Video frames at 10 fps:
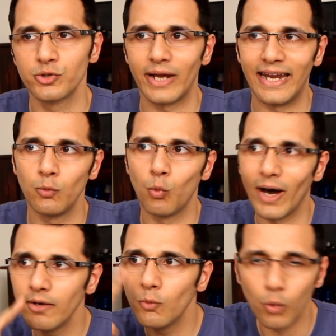So in
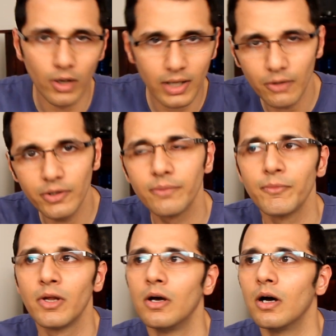one workout,
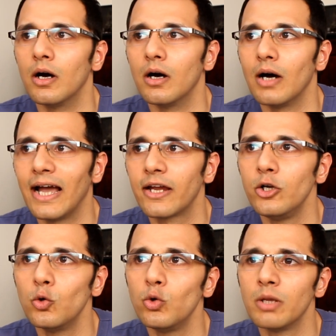I
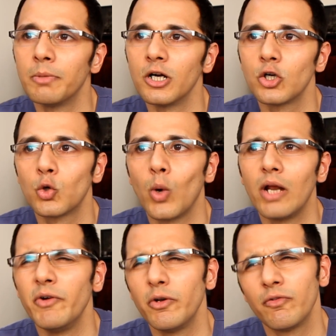can do about
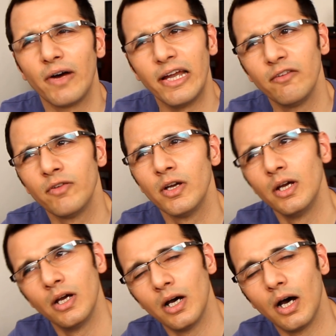12 into 5,
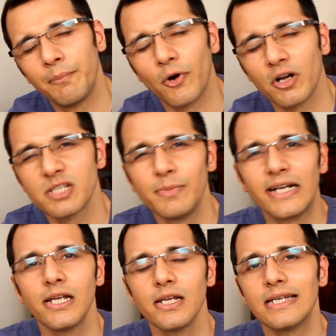
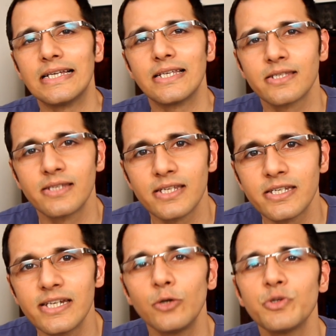approximately
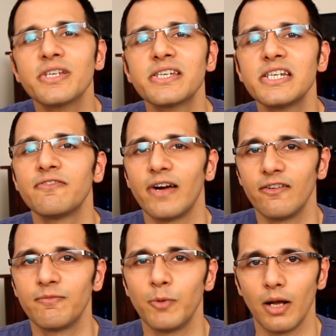60 to
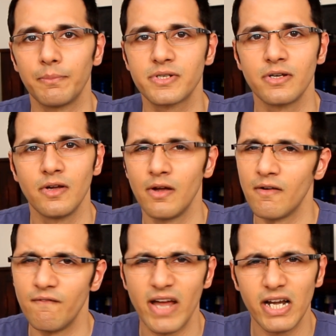65 pull-ups
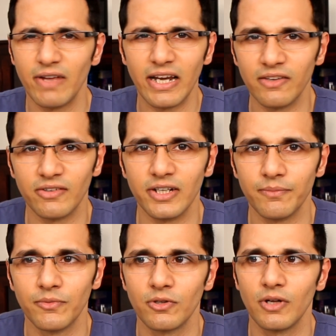very
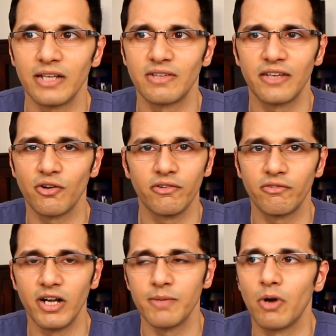easily. So that's
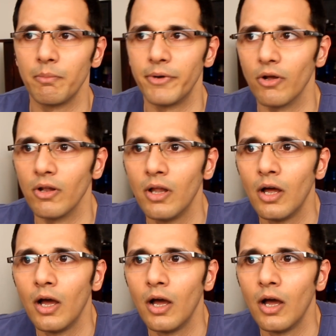not really a problem at all.